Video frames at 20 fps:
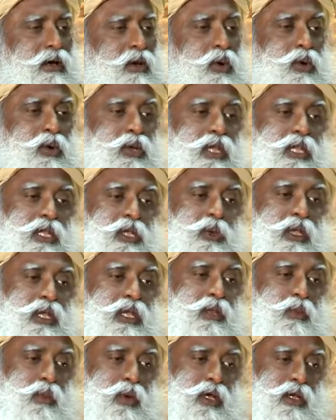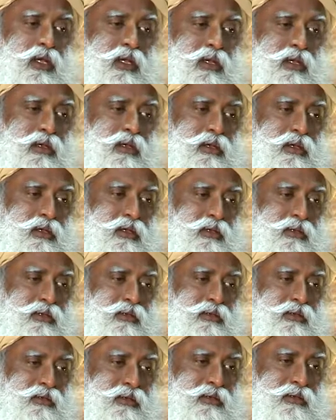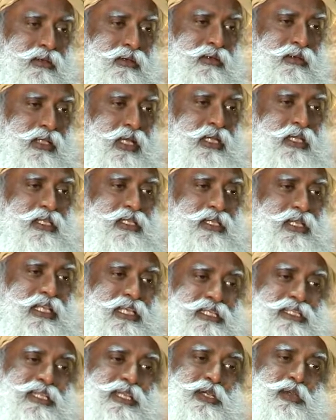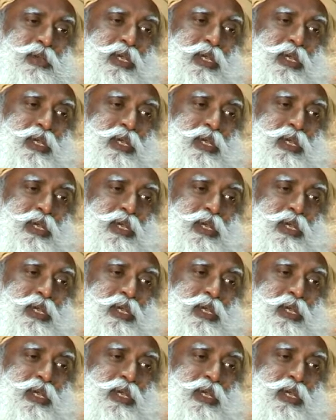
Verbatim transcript: only 21, that is less than